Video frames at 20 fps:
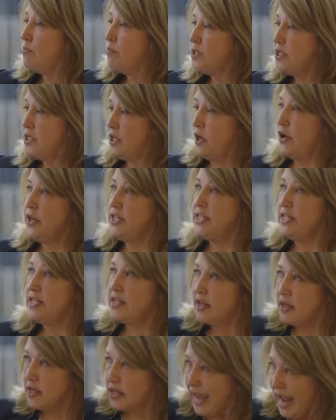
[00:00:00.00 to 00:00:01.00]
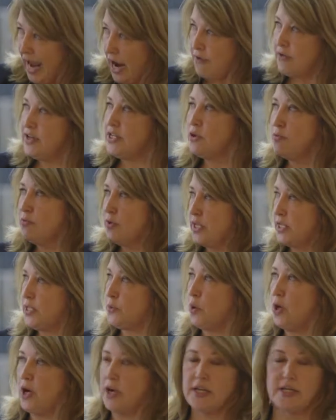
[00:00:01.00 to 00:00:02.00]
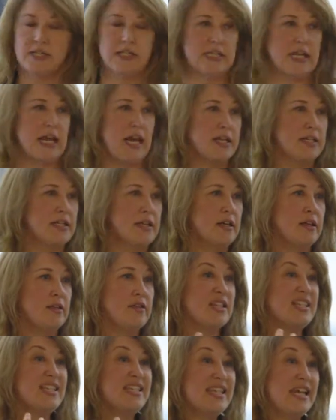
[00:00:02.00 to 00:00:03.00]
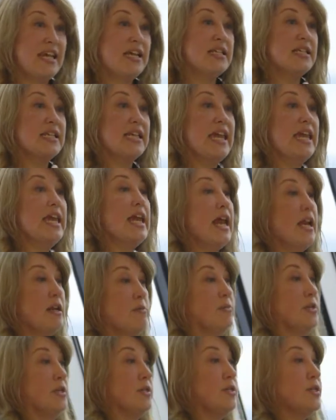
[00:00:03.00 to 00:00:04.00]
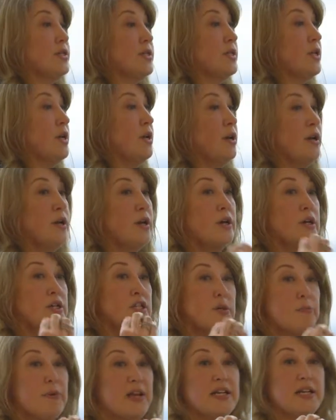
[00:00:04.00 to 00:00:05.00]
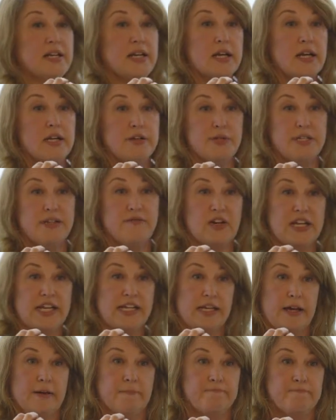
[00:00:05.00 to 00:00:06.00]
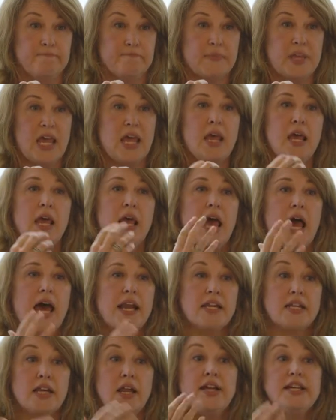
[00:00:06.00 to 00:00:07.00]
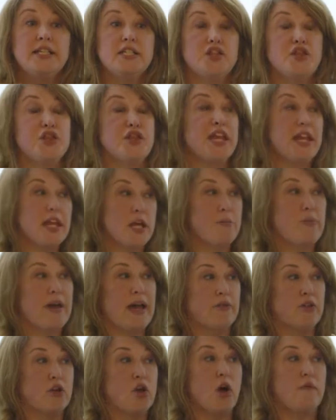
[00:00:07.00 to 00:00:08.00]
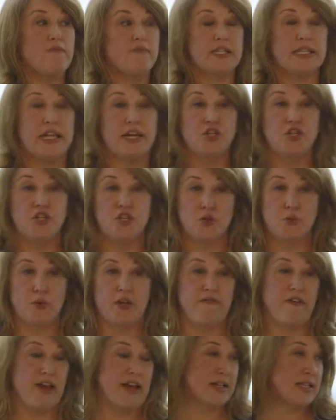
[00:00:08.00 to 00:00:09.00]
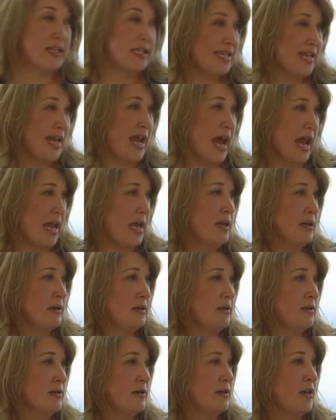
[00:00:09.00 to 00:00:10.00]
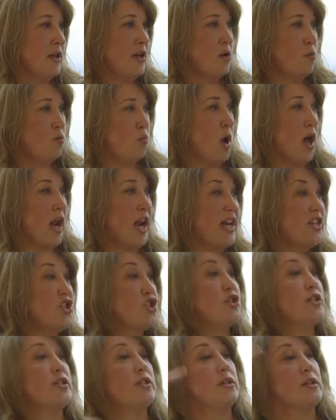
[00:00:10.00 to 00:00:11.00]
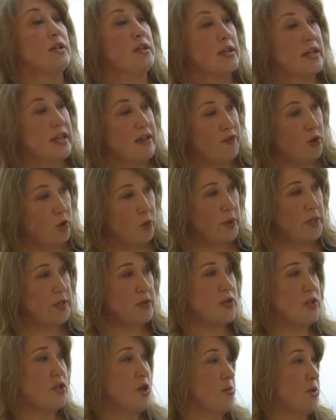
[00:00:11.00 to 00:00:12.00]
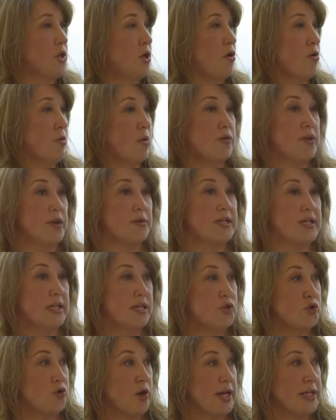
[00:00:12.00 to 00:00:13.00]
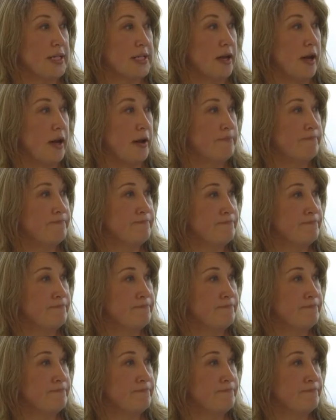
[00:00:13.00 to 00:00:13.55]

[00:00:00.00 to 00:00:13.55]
But Deloitte did that, carried on with this work and said there's 6 key elements to being an inclusive leader. And I'd like you to think about the conversations we've had today while I just give you a whistle-stop tour of what those 6 traits are.